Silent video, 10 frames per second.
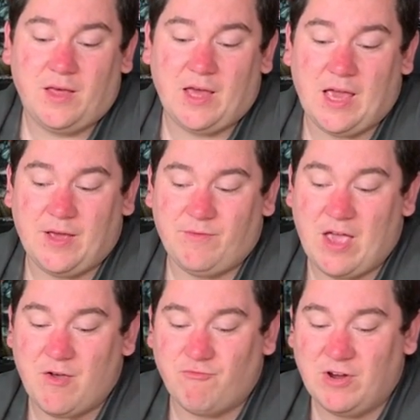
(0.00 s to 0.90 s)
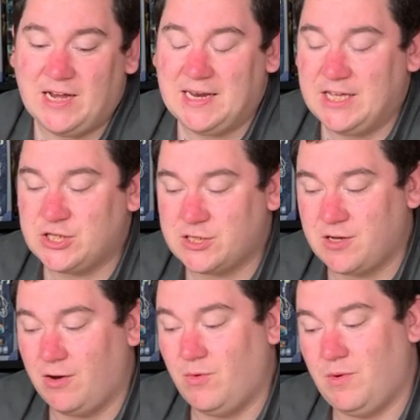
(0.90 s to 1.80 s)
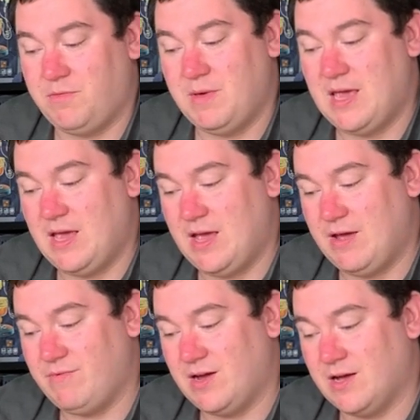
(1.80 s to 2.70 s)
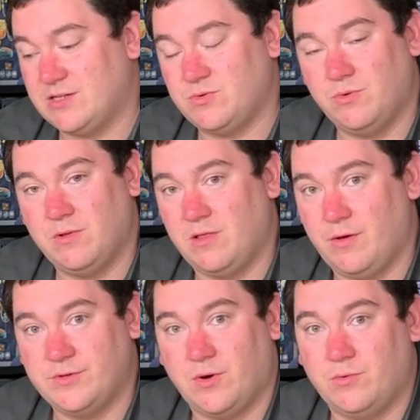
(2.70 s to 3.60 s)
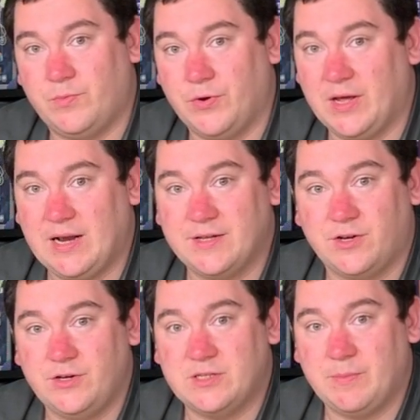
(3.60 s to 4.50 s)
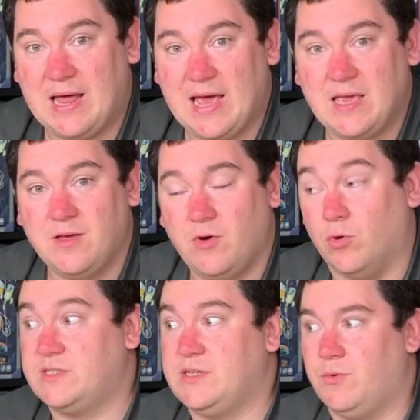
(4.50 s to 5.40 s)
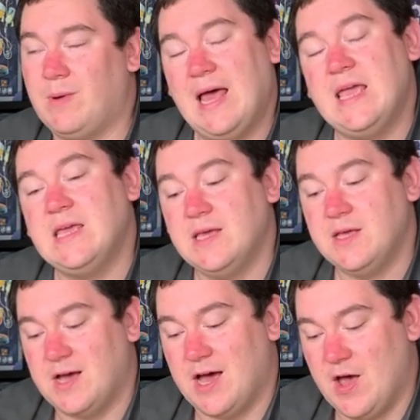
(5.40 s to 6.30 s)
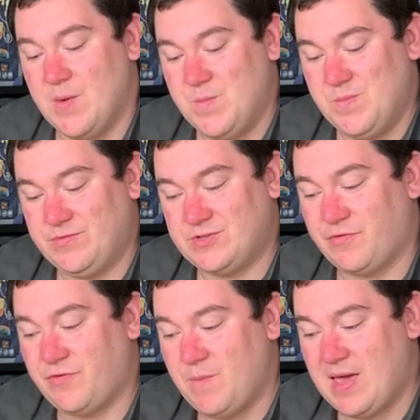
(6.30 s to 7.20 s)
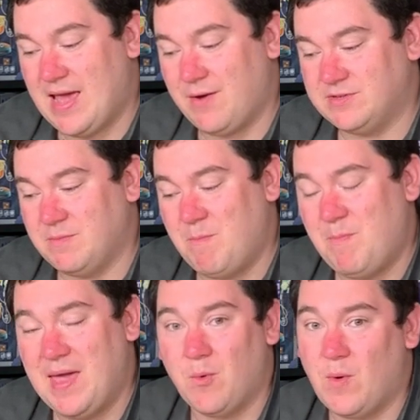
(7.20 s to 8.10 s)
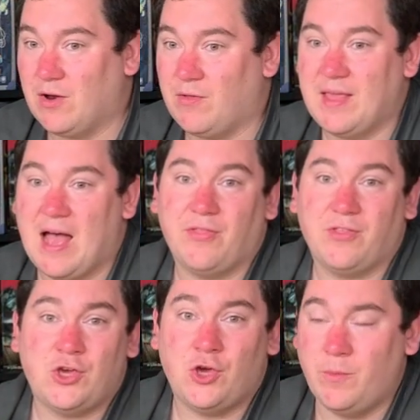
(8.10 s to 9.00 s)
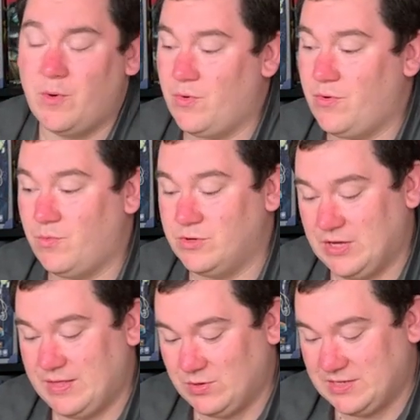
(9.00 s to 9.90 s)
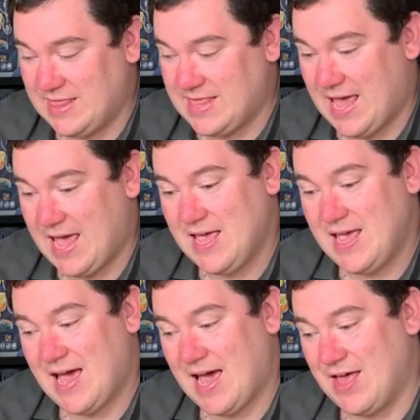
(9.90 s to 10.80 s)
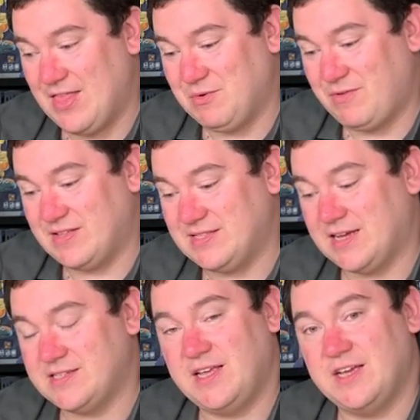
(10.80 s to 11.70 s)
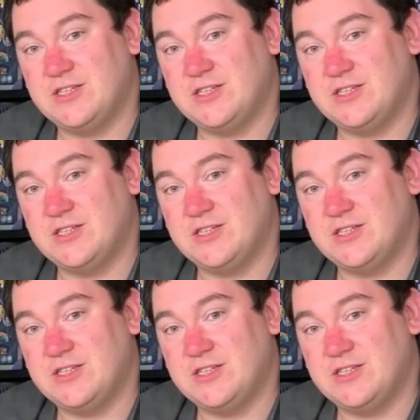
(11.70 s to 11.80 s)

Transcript: It really sung with me in regards to all of those old point and clicks I used to play or still play. So for me, it was a big win on that. The humor was in there. That was fantastic.